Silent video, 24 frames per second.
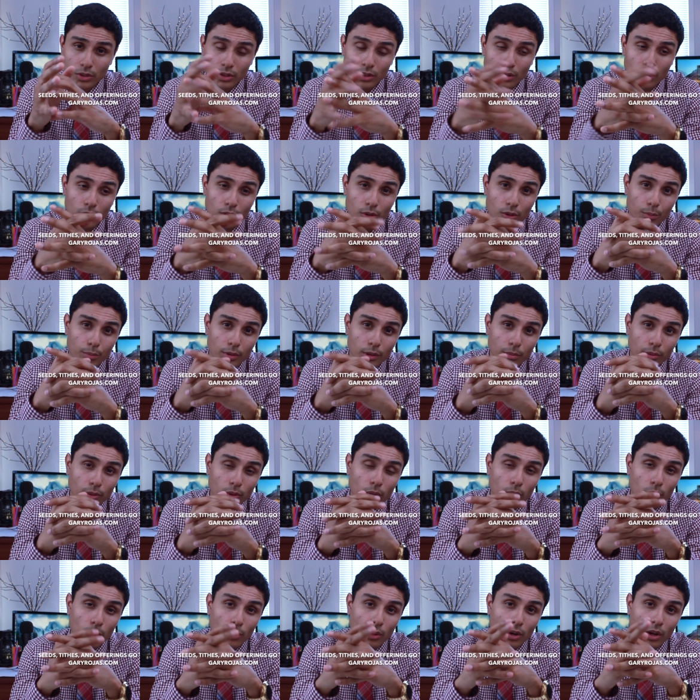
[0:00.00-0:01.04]
You know, there are people
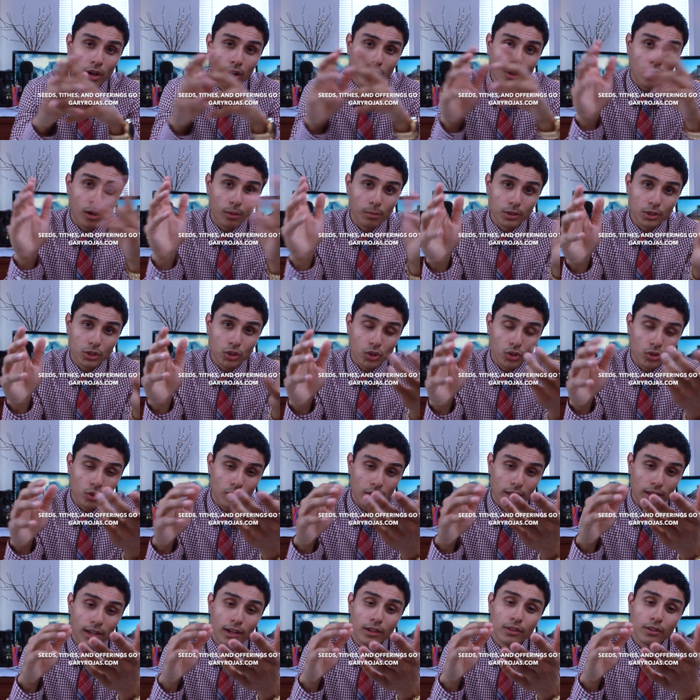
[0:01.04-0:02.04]
who are mature that